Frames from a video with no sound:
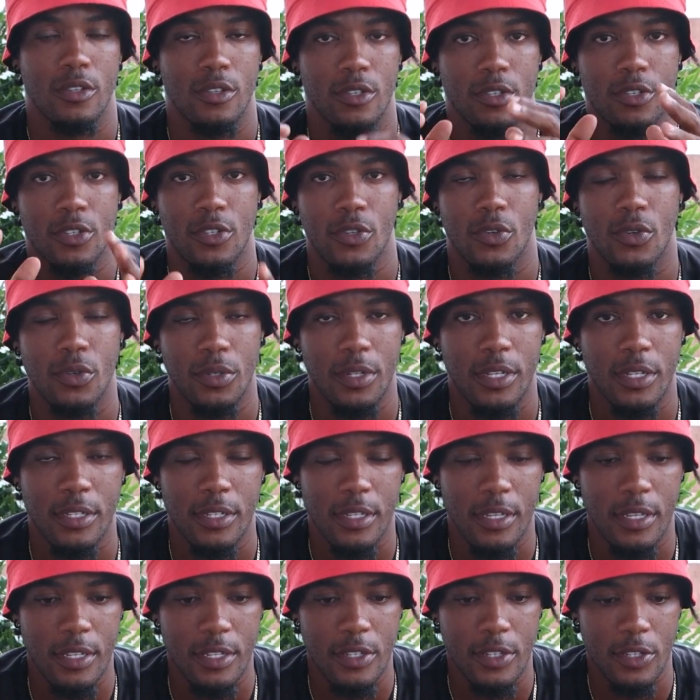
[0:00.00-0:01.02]
So this
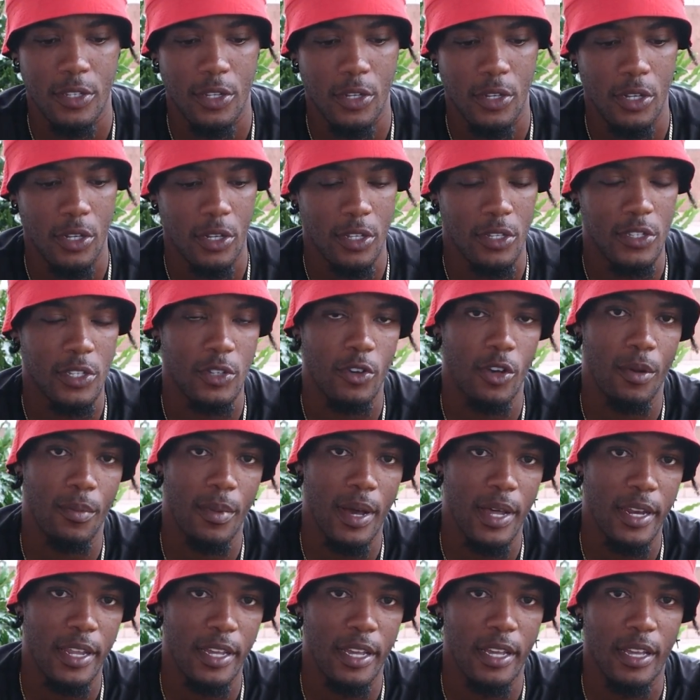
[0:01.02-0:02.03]
is the
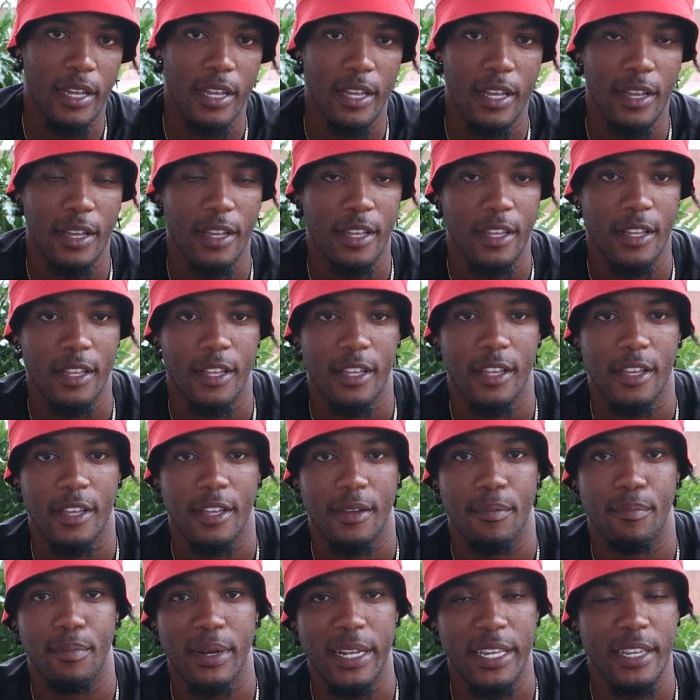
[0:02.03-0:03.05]
Saramonic
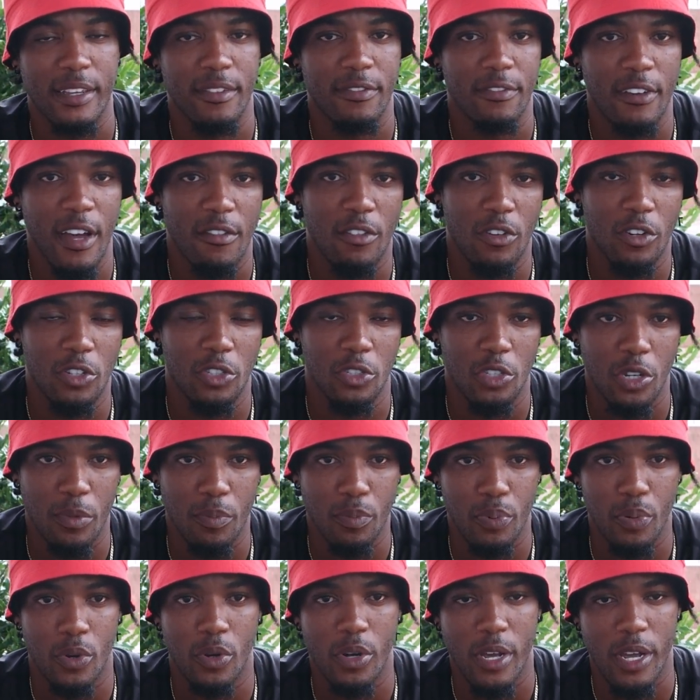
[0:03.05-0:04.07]
Blink
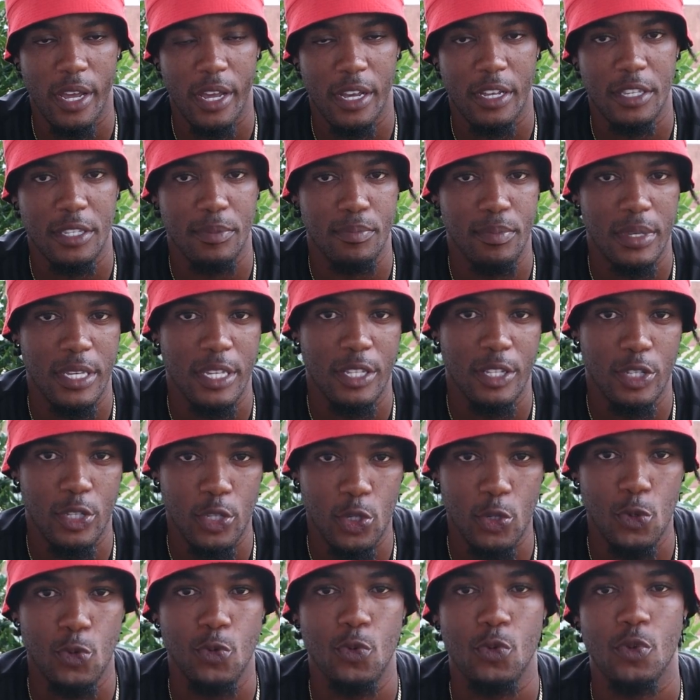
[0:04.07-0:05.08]
500 ProX
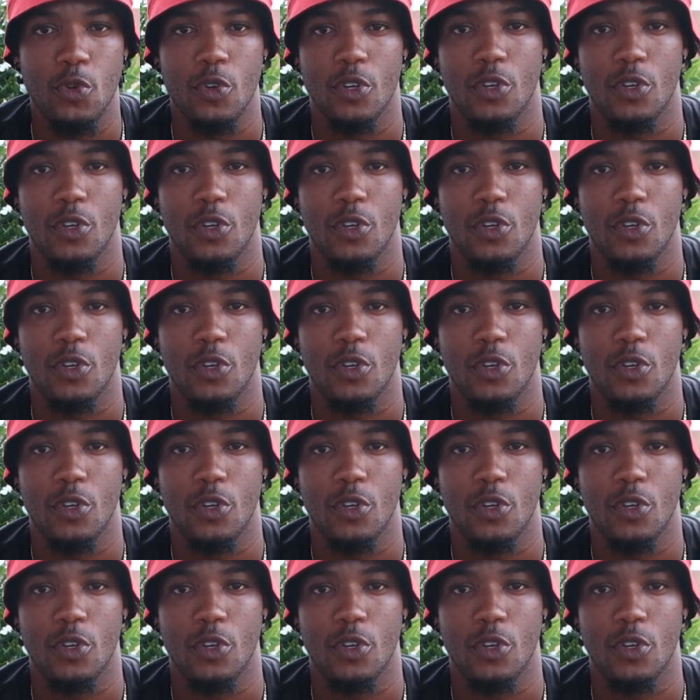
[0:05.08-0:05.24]
B2.